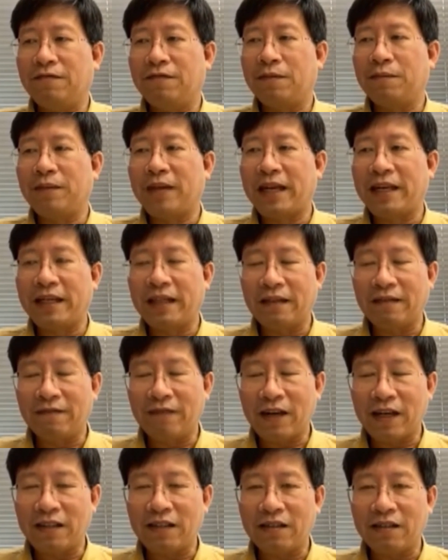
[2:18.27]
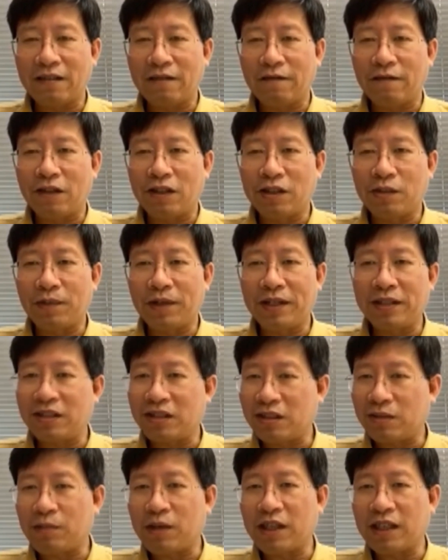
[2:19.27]
from getting infected in the first place
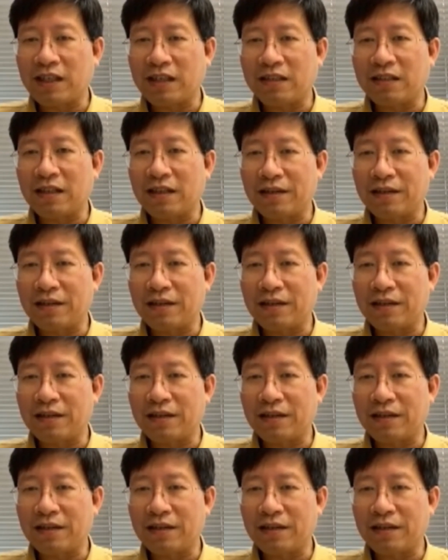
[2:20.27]
and spreading it to